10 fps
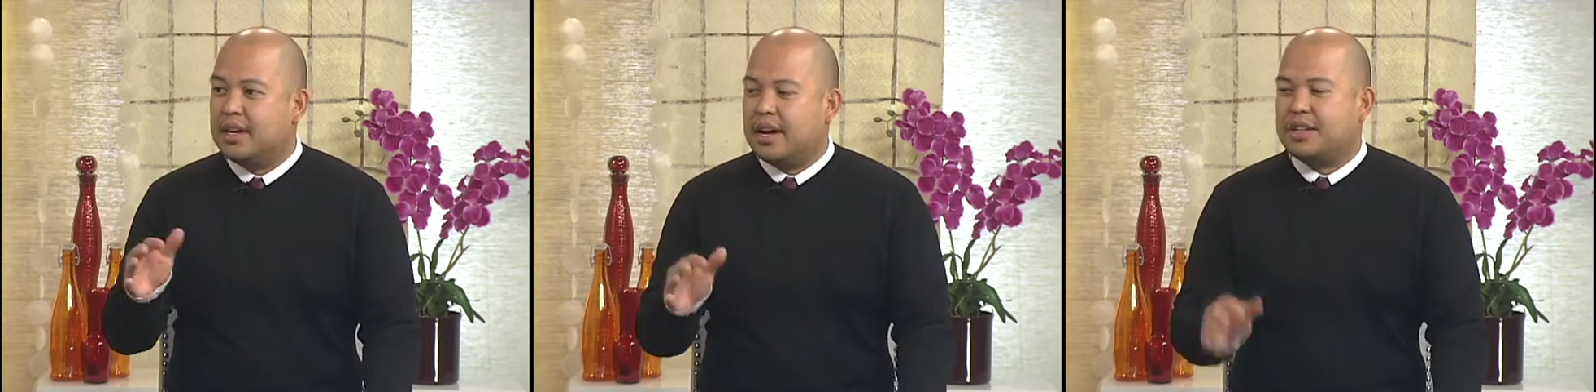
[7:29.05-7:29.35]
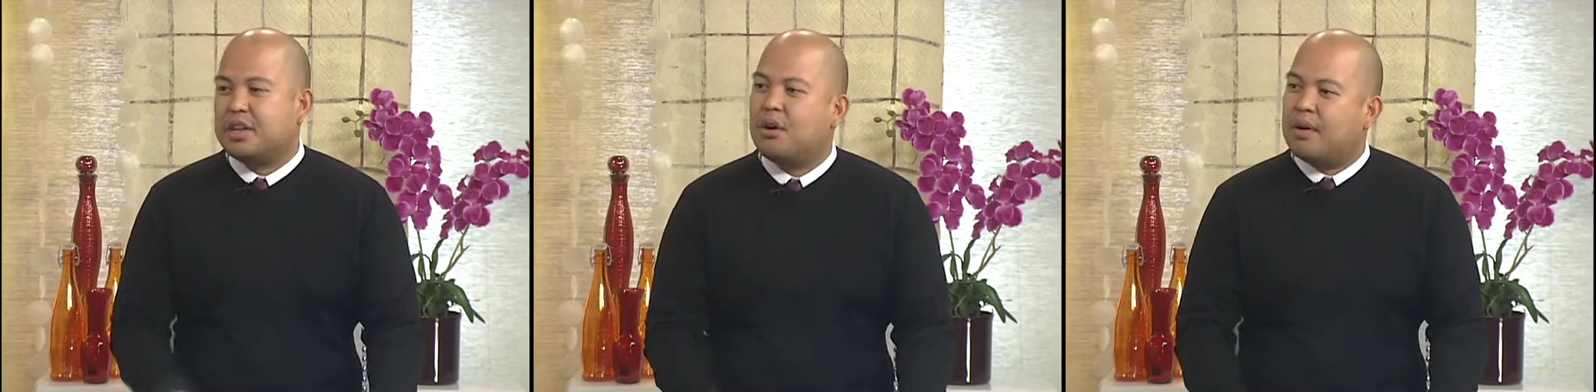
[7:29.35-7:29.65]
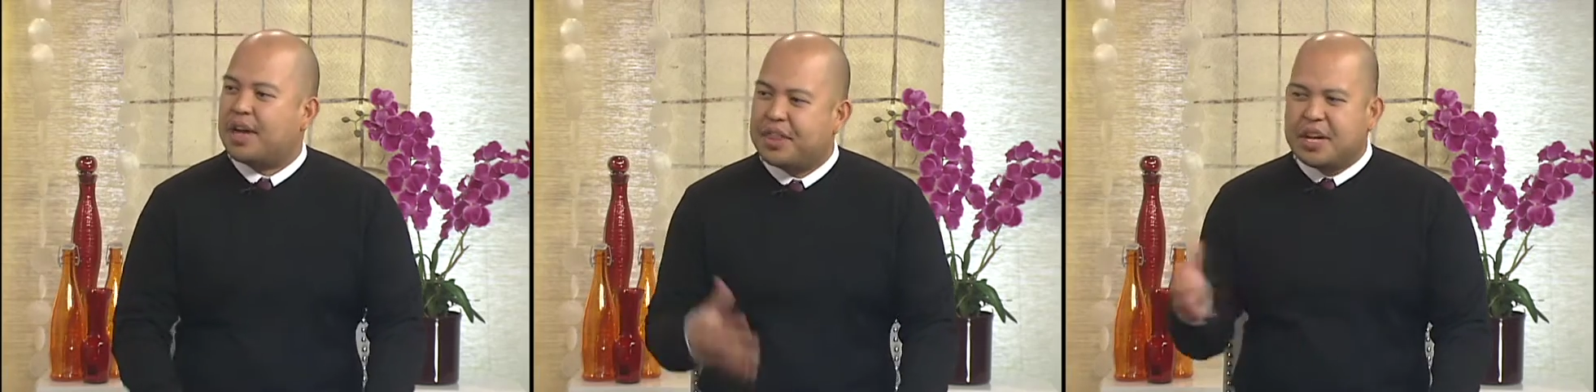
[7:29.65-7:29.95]
And so
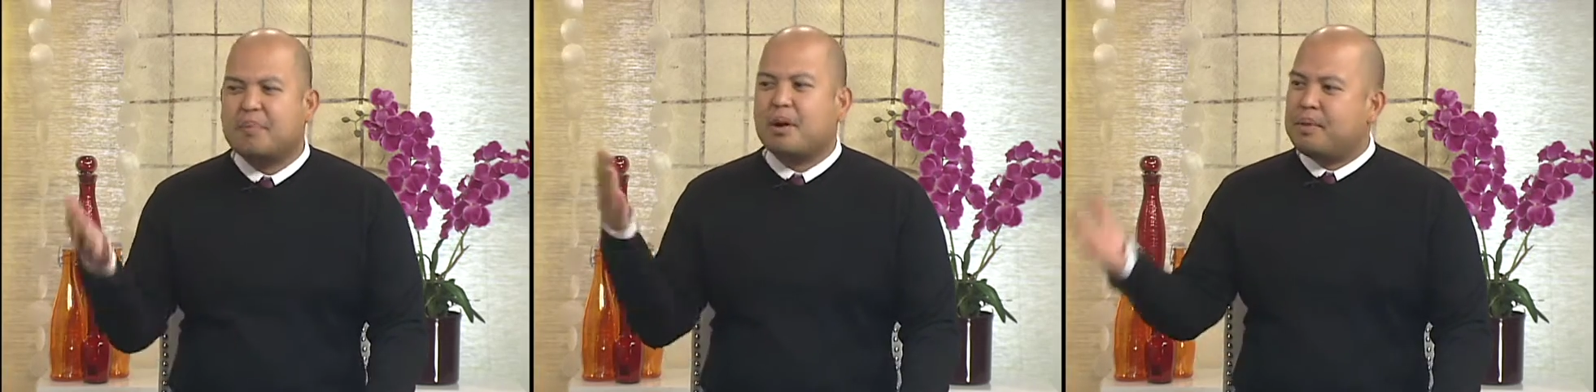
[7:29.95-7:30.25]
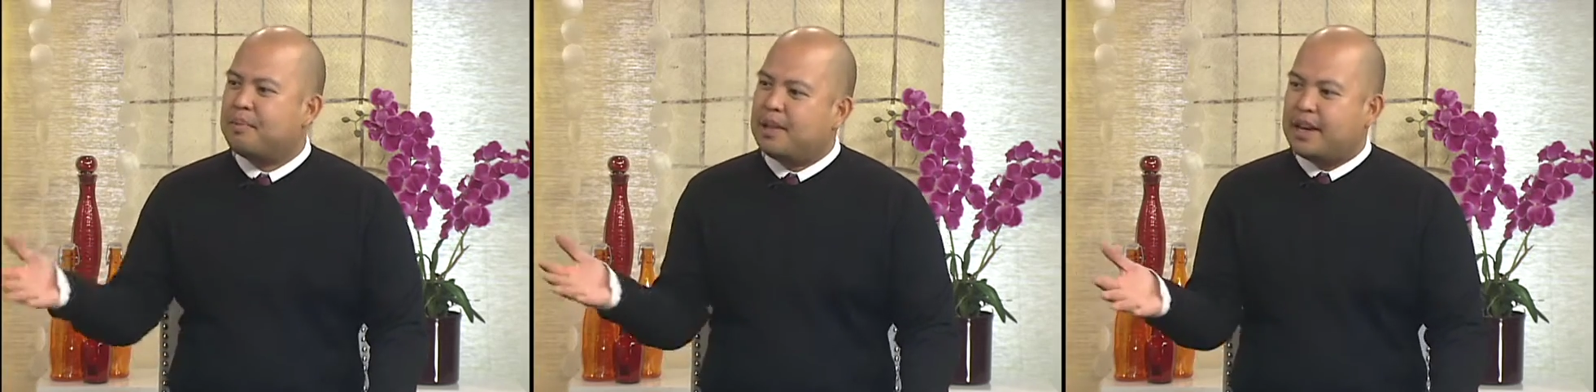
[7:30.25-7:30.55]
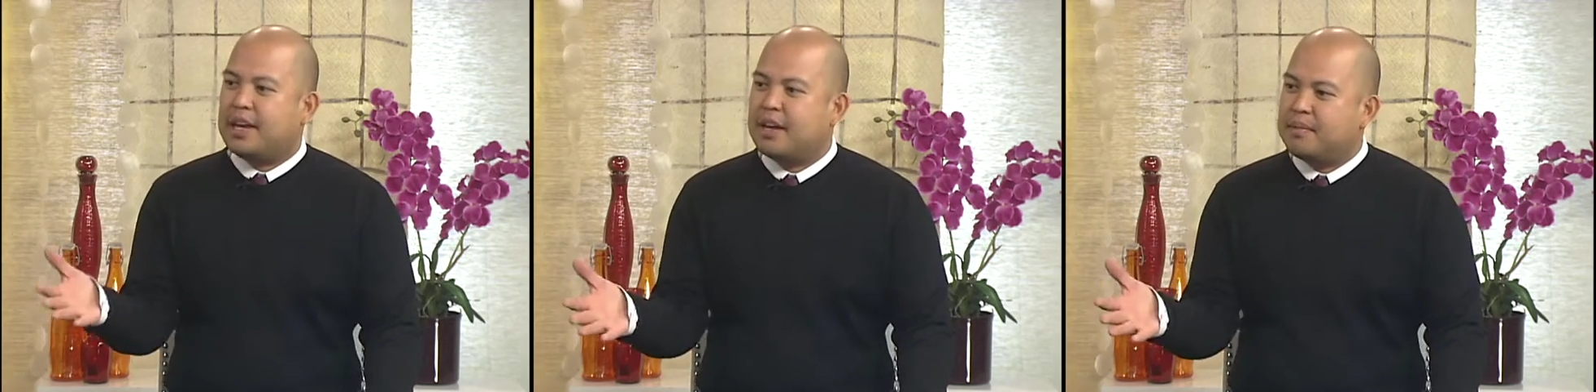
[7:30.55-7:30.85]
I think about people
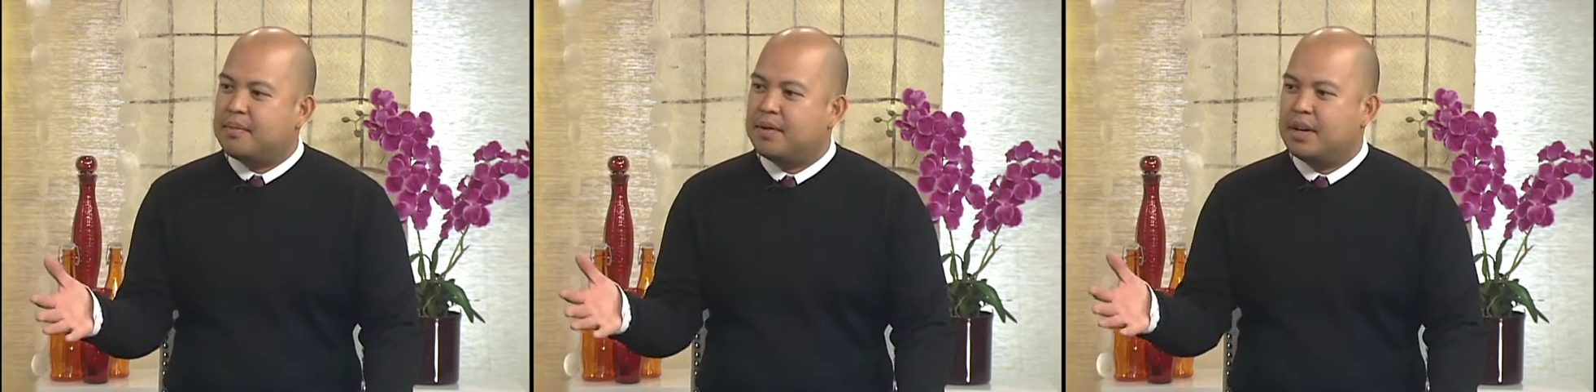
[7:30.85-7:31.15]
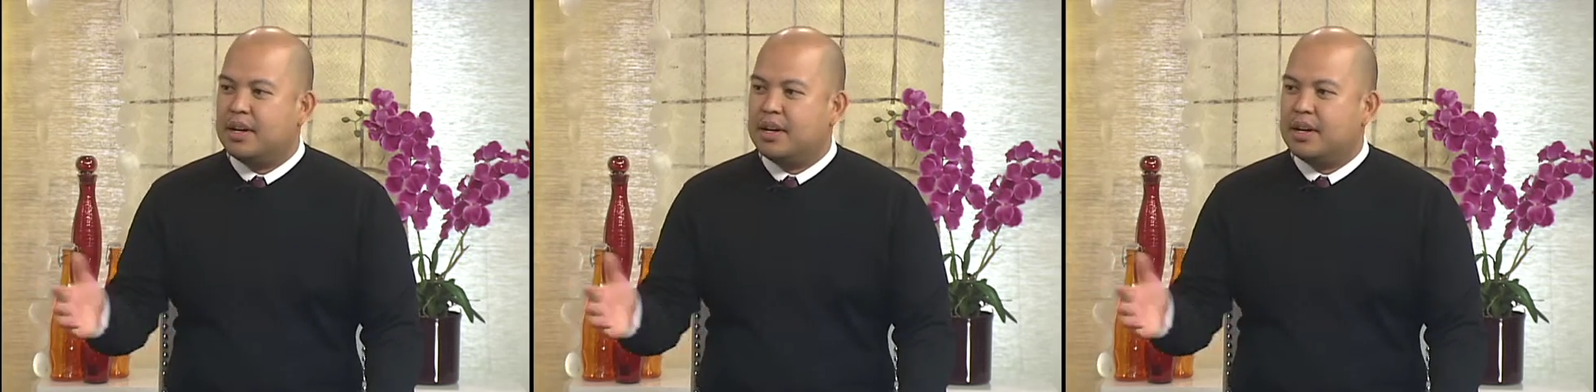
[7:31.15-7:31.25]
like him